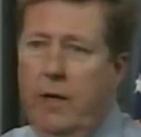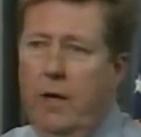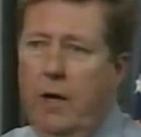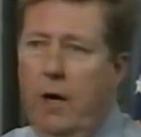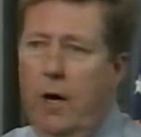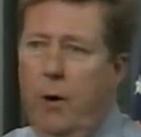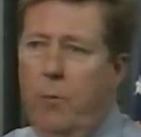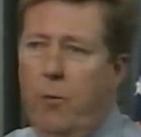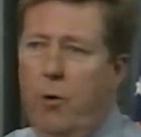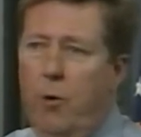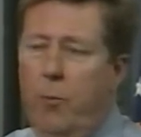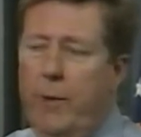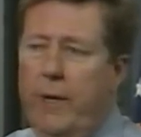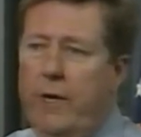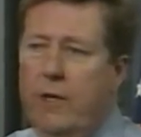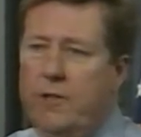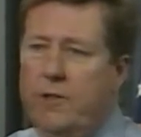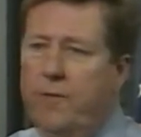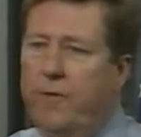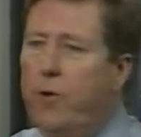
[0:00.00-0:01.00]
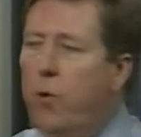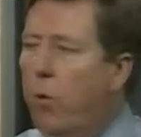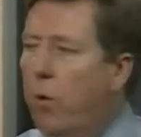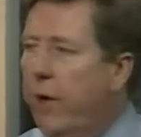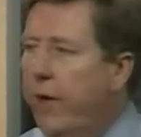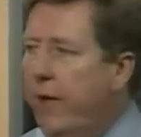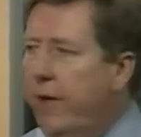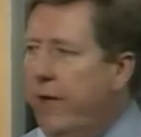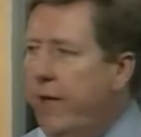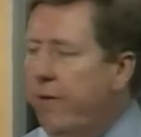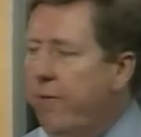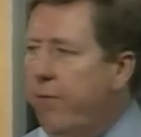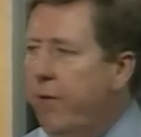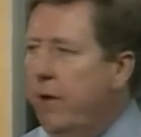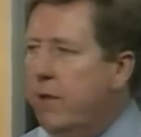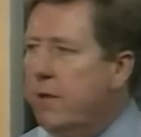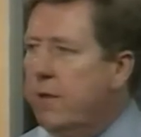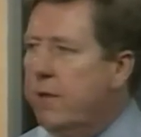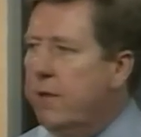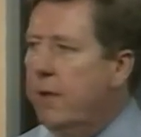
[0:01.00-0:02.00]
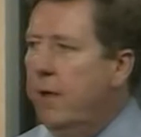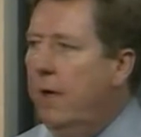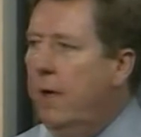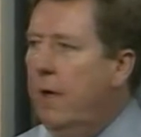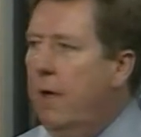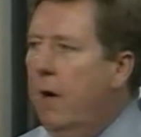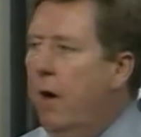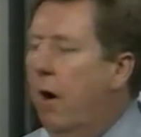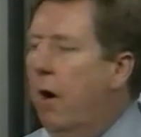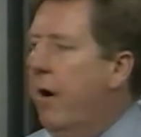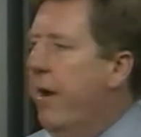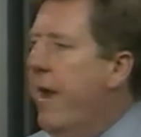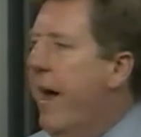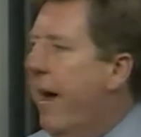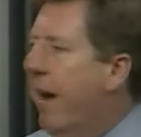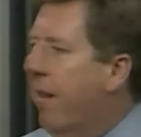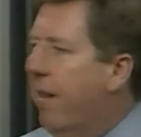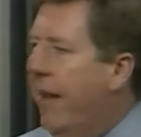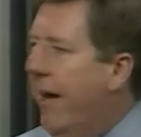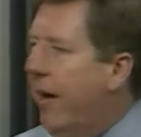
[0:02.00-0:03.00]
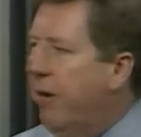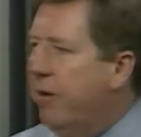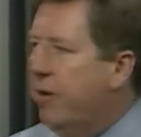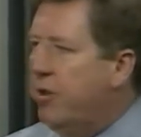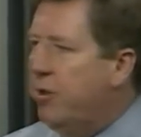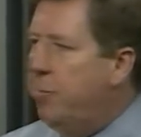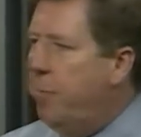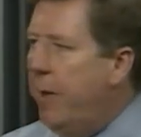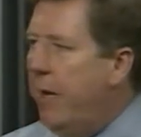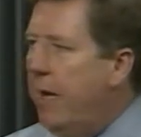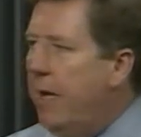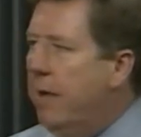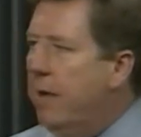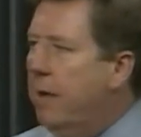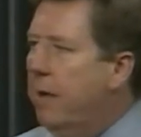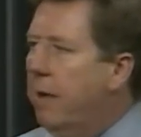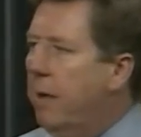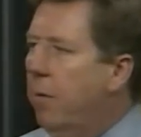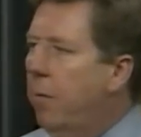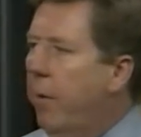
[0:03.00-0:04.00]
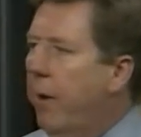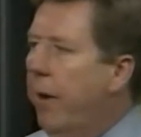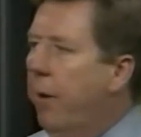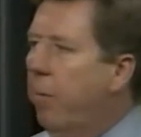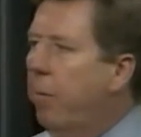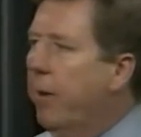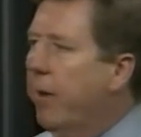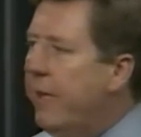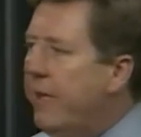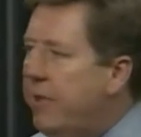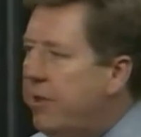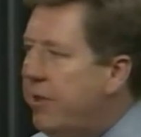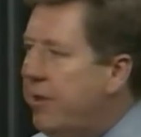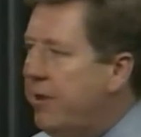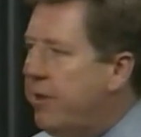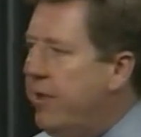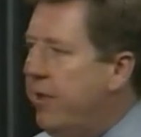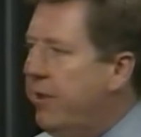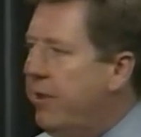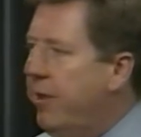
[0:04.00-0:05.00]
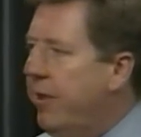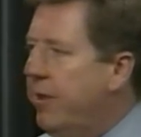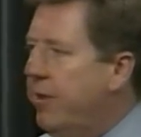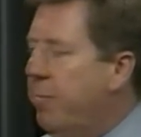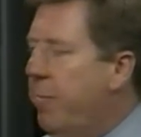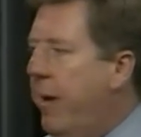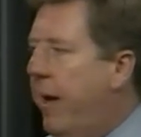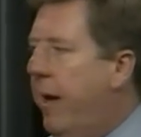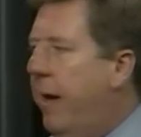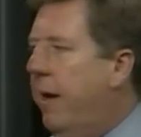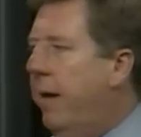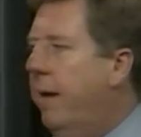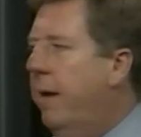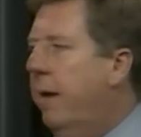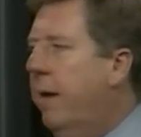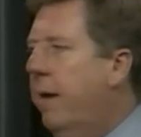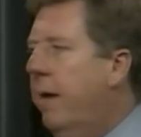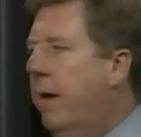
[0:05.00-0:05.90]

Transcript: um, or because of court indifference, are not allowed to speak when a release decision is made,